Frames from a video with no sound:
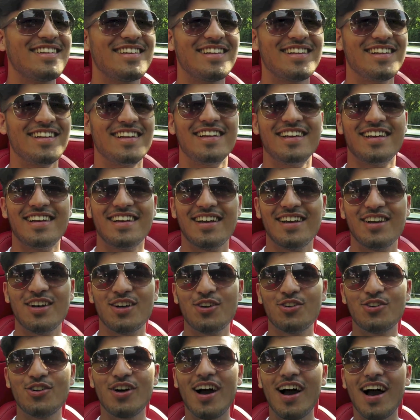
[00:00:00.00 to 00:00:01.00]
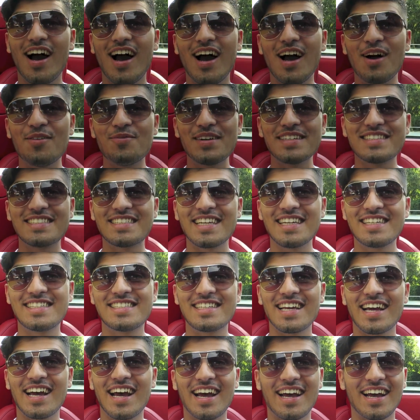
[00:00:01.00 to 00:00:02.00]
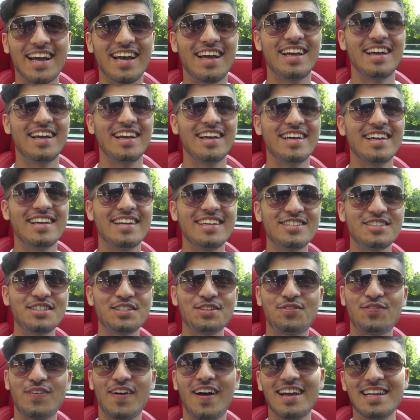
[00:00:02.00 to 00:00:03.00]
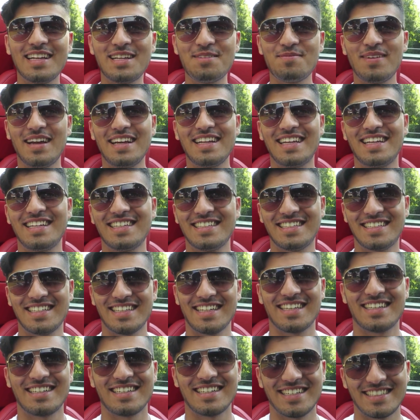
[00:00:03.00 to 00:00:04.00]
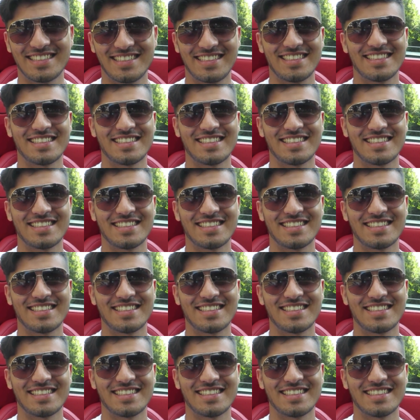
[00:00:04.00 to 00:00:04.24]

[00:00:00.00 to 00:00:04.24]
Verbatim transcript: I didn't. Hurrah, my sister! She's finally made it into the car.